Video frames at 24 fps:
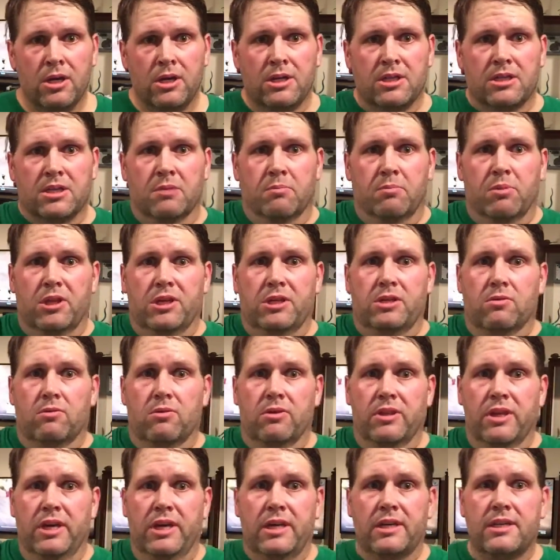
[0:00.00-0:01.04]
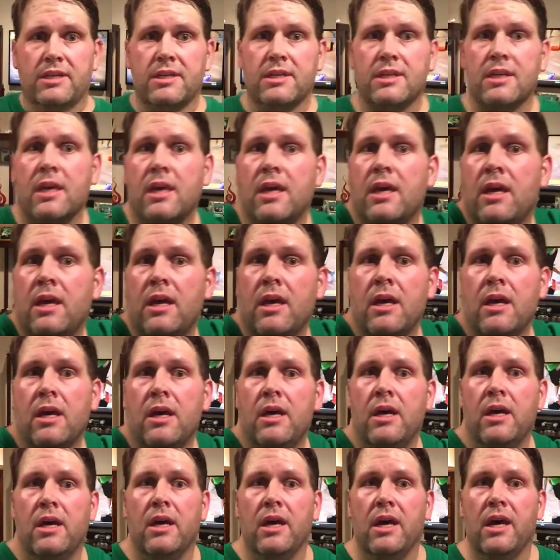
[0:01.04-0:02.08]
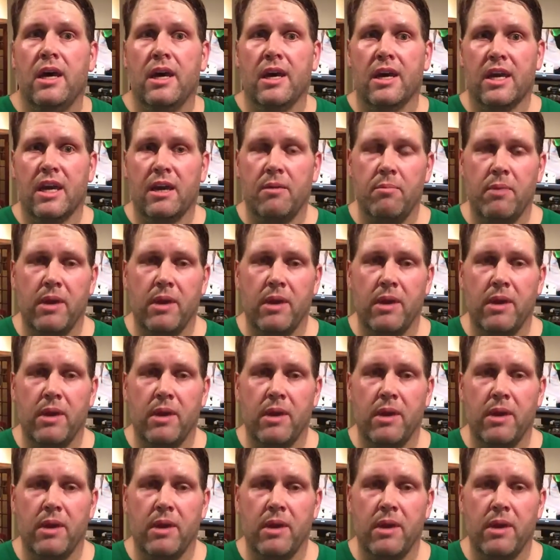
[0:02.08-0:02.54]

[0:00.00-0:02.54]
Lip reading: simply doing this, it gave